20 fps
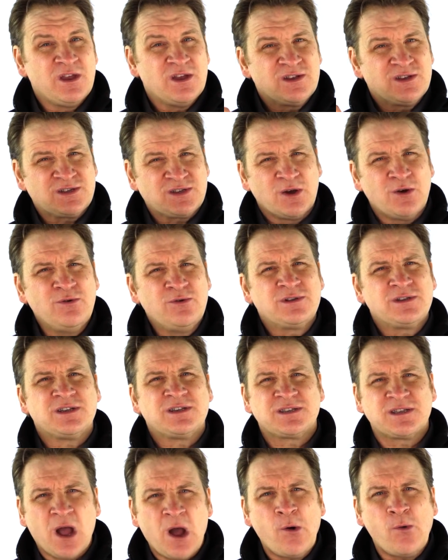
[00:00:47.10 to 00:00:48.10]
So to
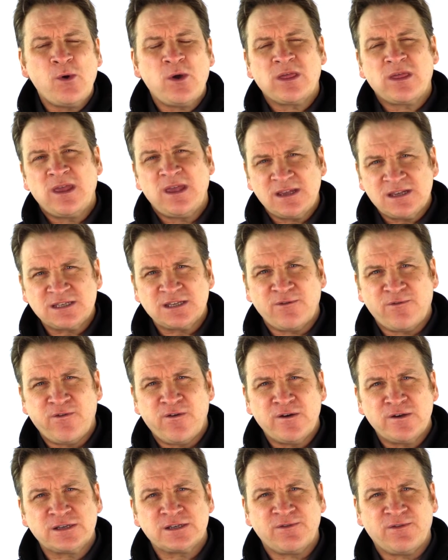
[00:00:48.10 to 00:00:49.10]
start with, here's the
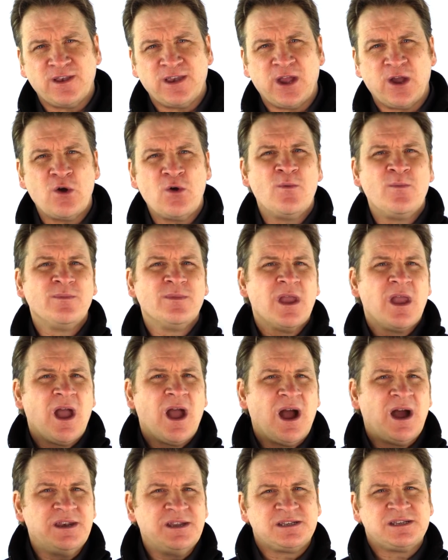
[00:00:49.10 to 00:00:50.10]
first video,
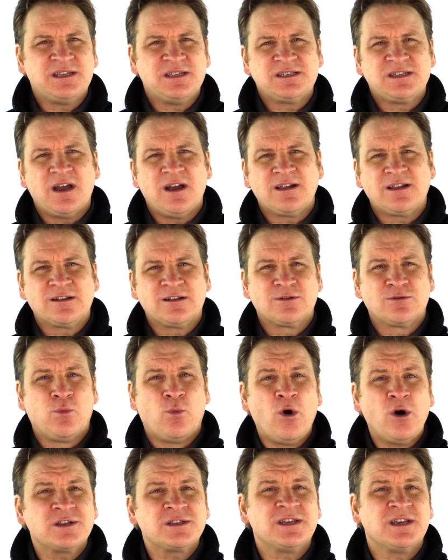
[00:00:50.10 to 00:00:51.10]
and it's entitled
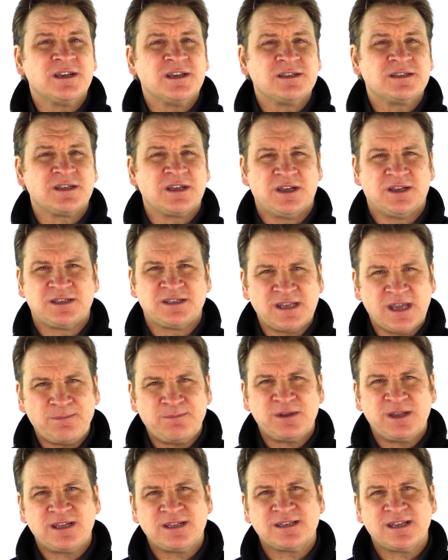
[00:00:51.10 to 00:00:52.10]
"What is a
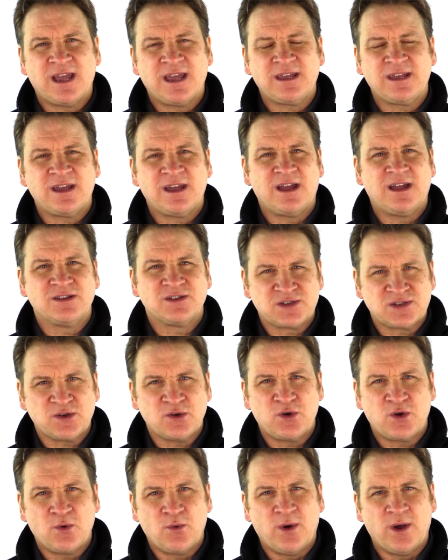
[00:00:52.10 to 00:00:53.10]
septic tank and
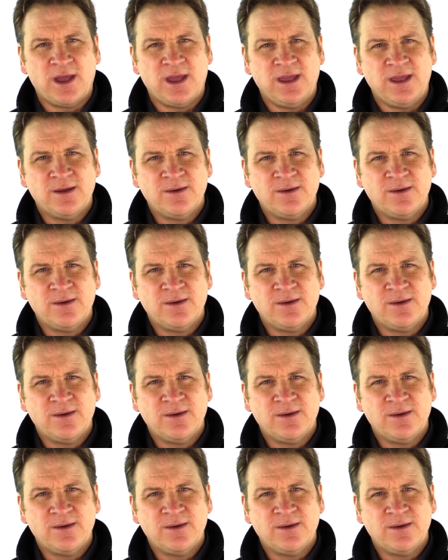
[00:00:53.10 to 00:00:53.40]
soakaway?"